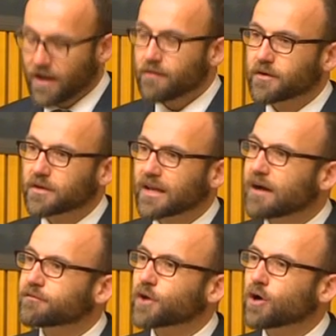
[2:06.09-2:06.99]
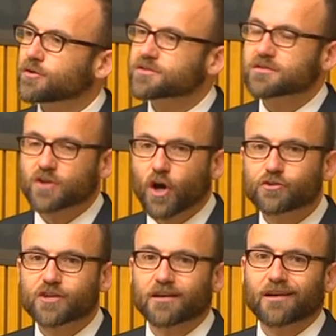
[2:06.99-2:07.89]
that love knows no
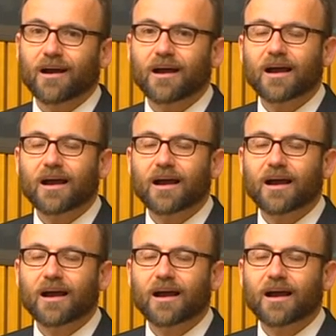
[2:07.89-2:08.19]
gender,